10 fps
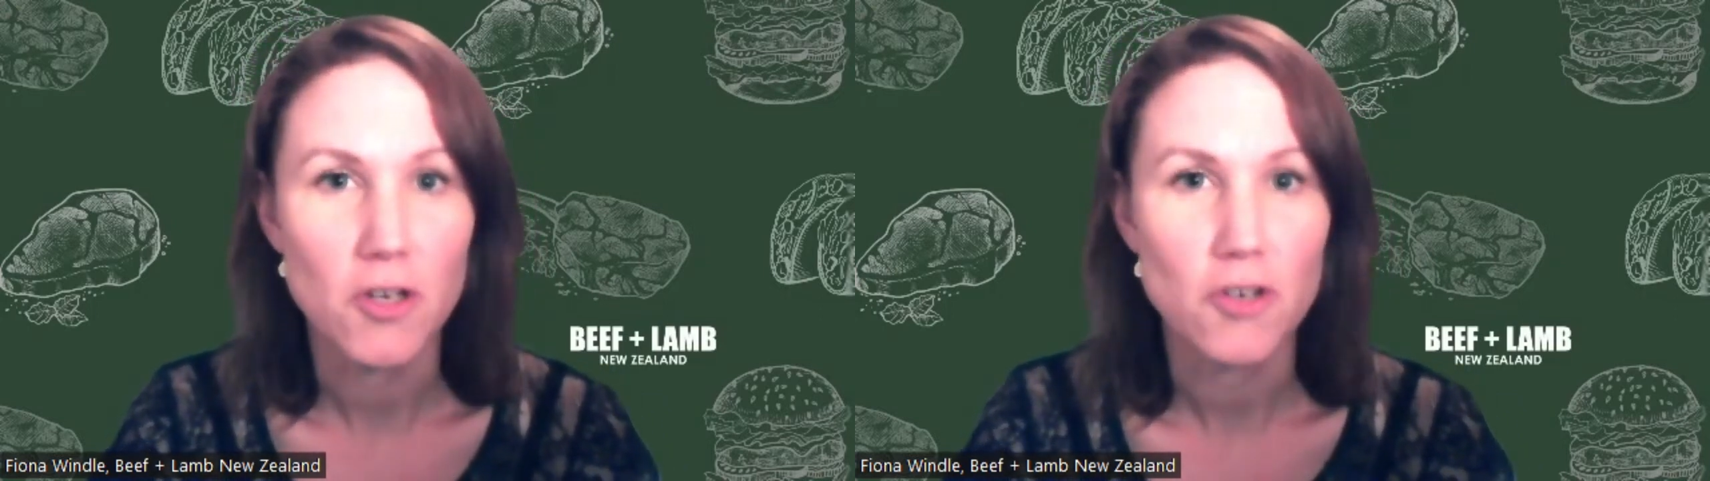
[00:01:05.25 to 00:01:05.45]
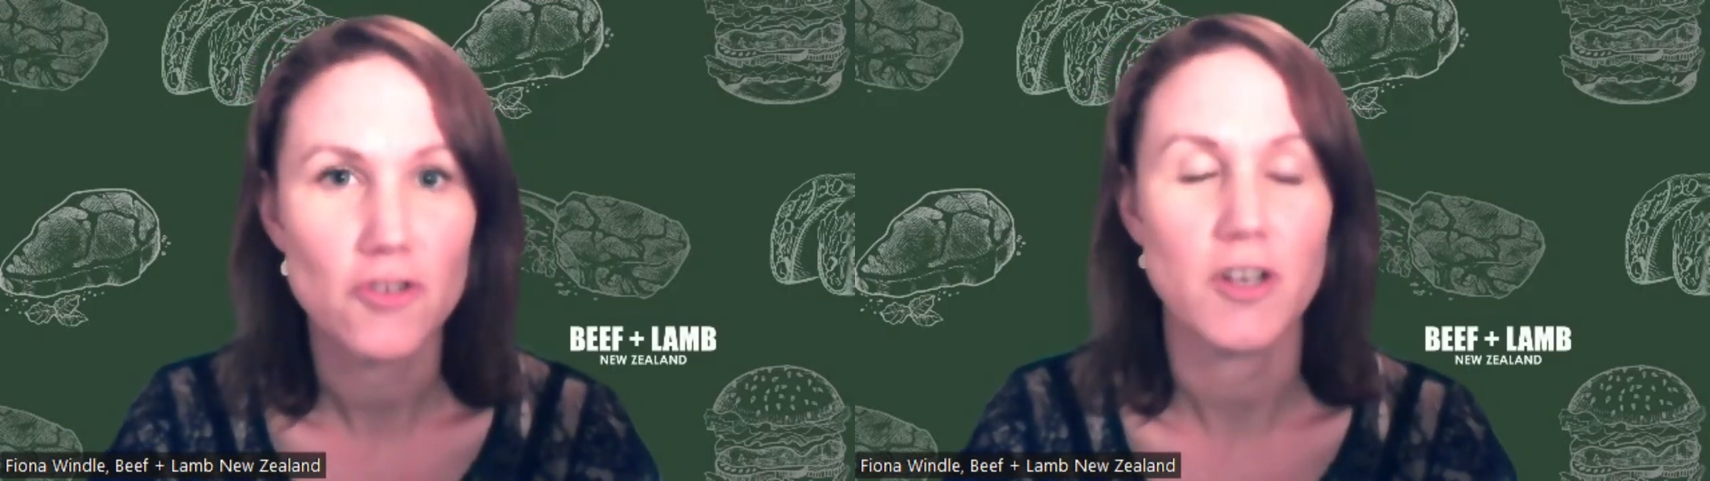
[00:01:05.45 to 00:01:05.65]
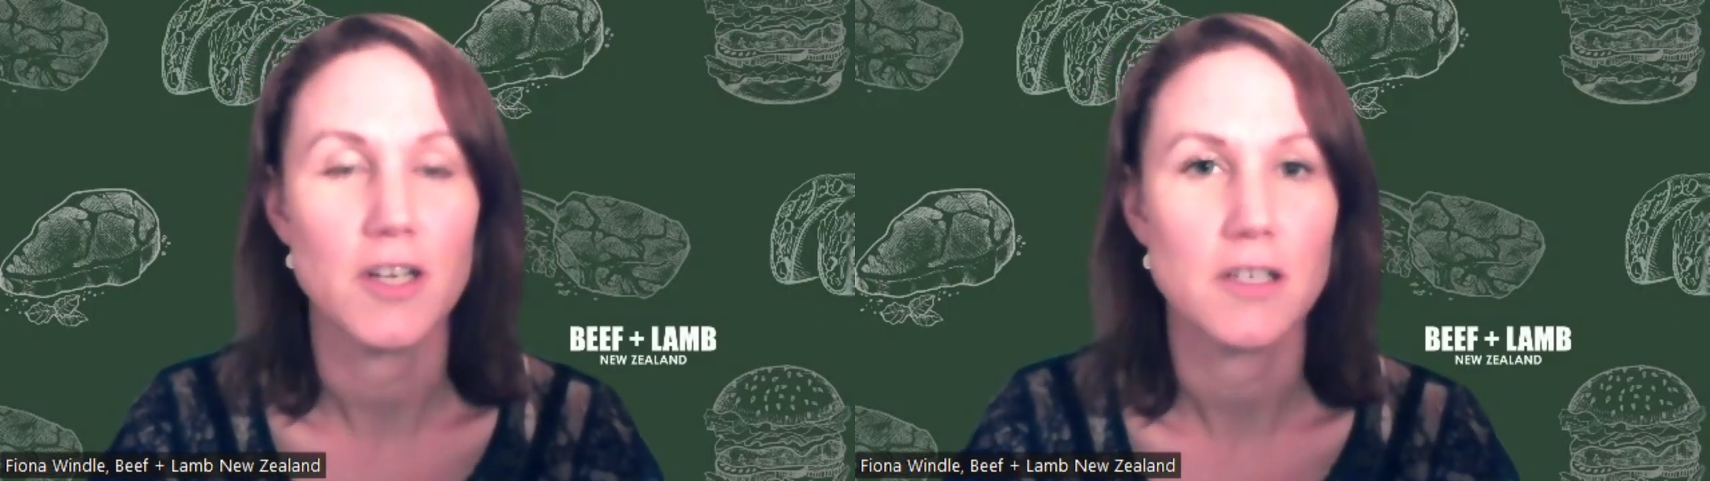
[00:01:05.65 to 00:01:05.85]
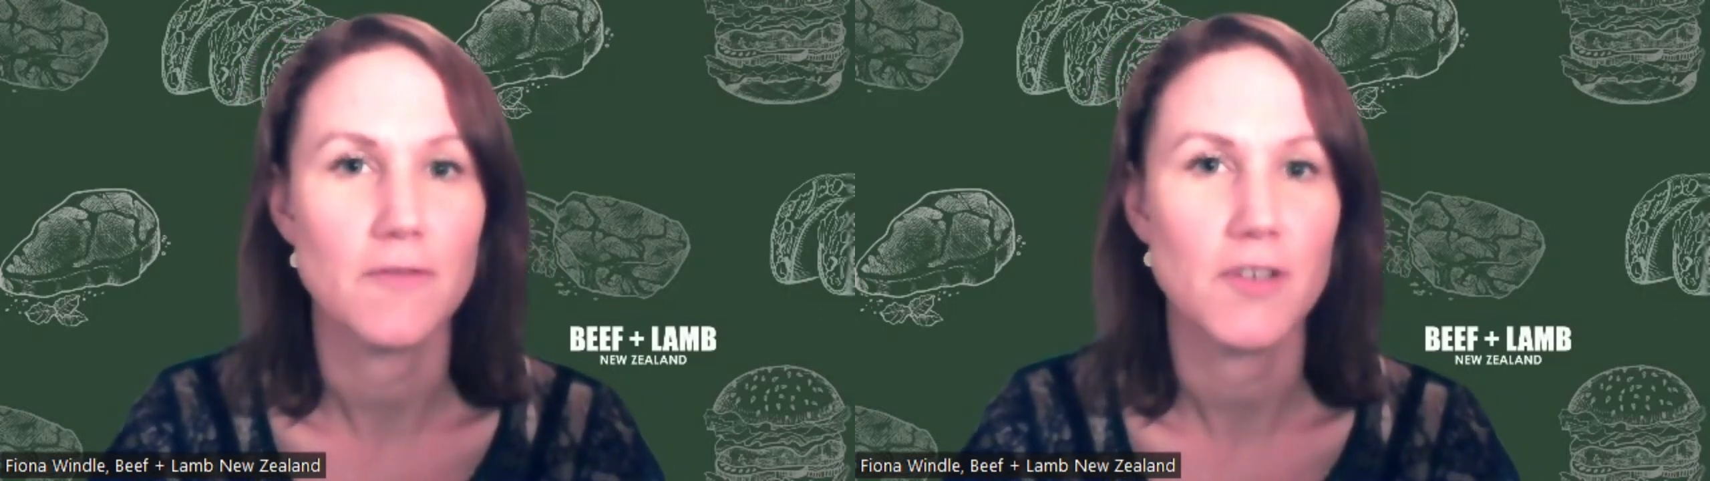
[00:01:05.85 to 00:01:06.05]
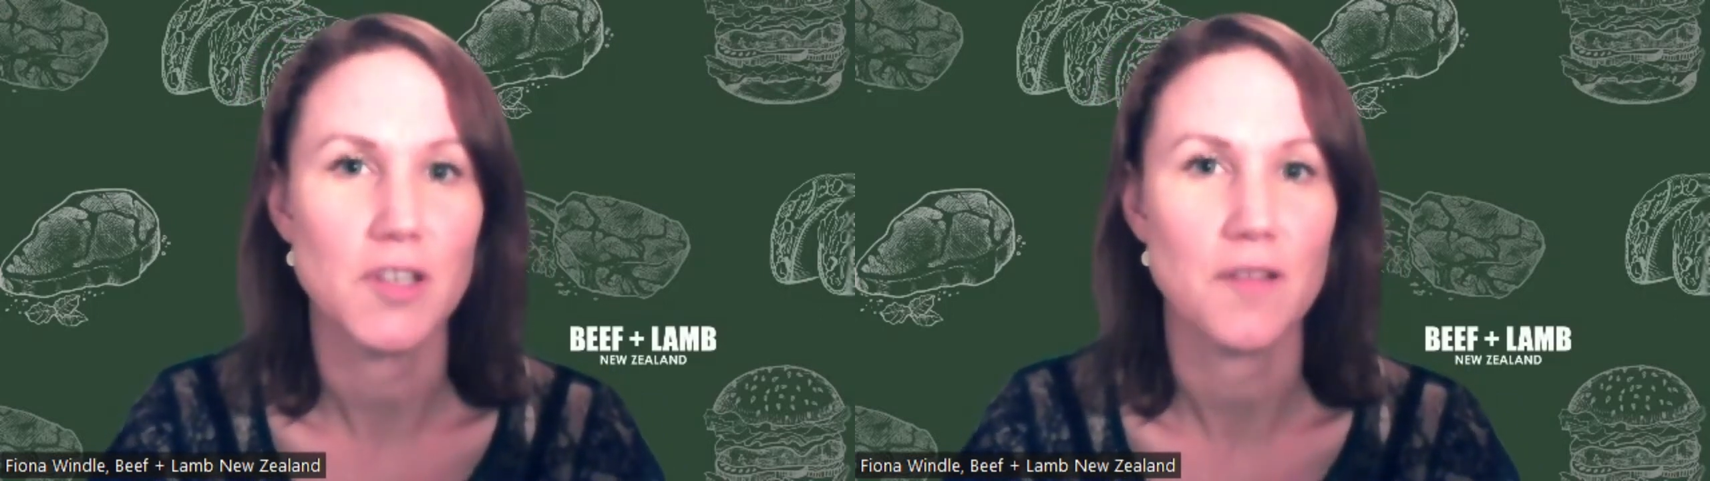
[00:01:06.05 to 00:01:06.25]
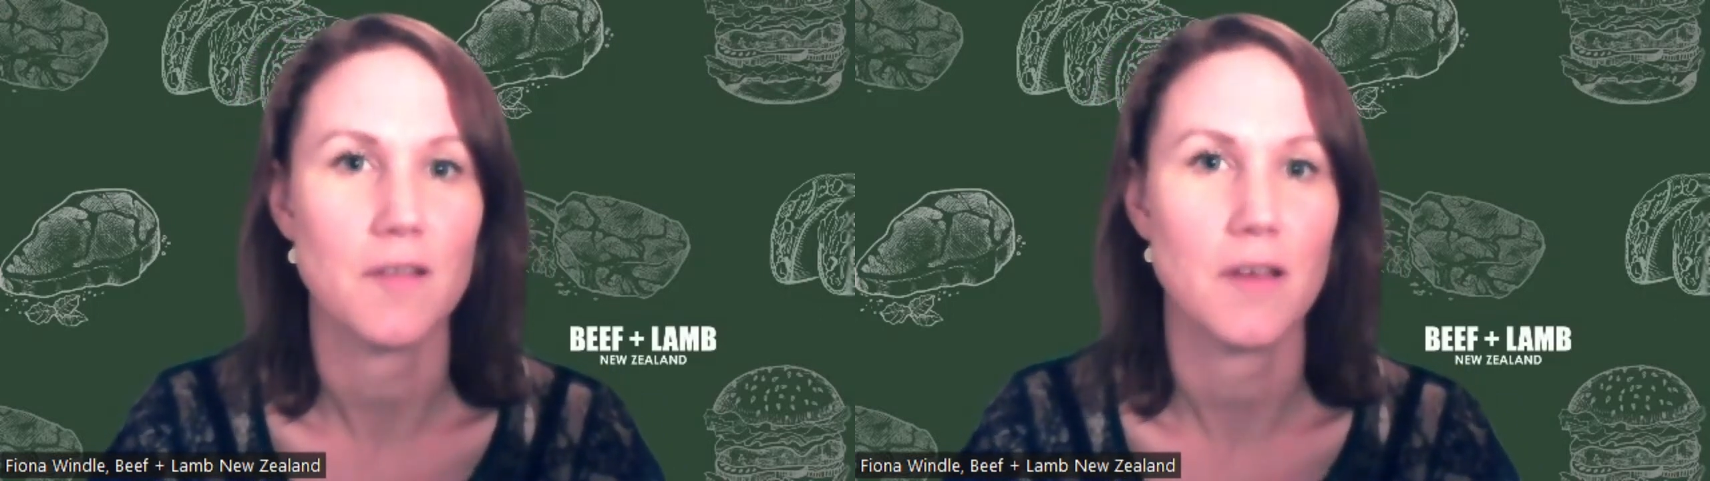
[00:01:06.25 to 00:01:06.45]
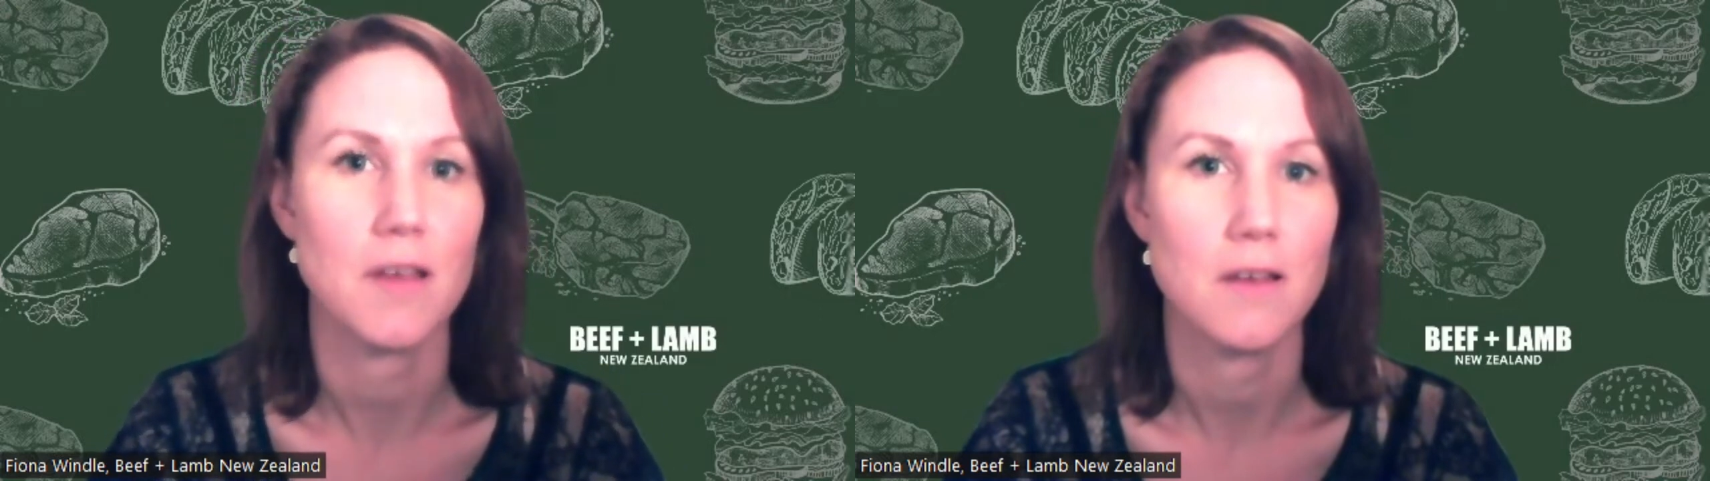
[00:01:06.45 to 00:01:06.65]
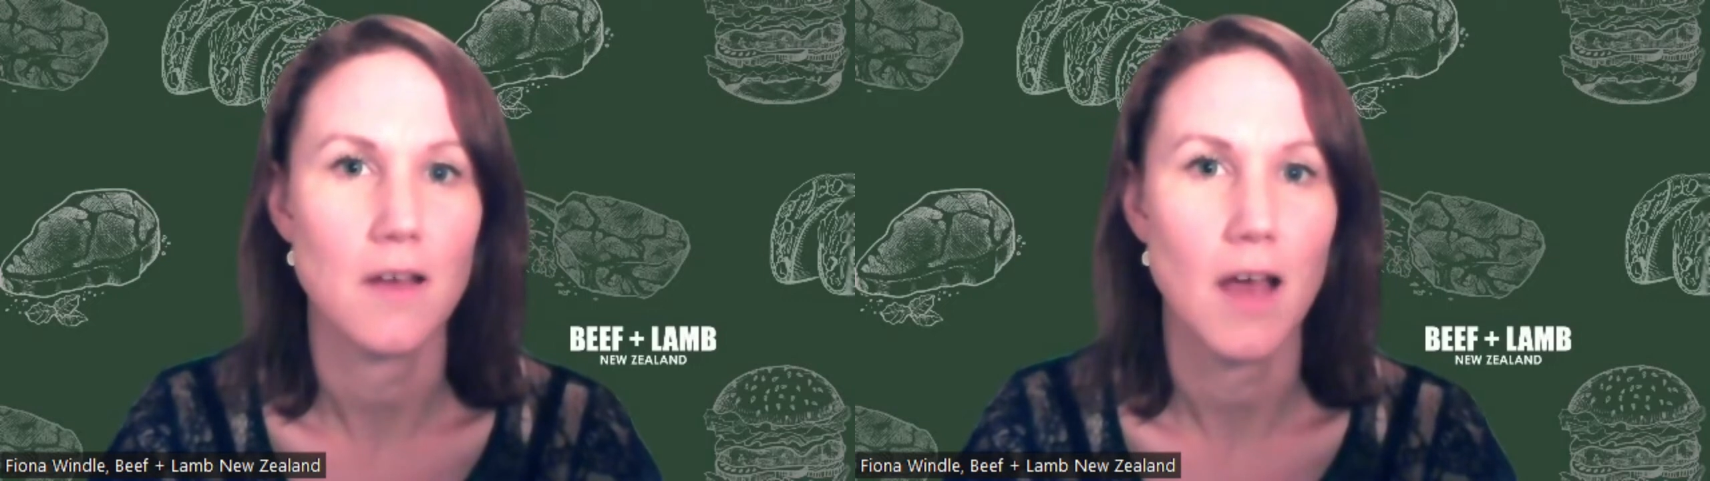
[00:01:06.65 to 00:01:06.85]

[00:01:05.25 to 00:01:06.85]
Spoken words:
nutrient deficiency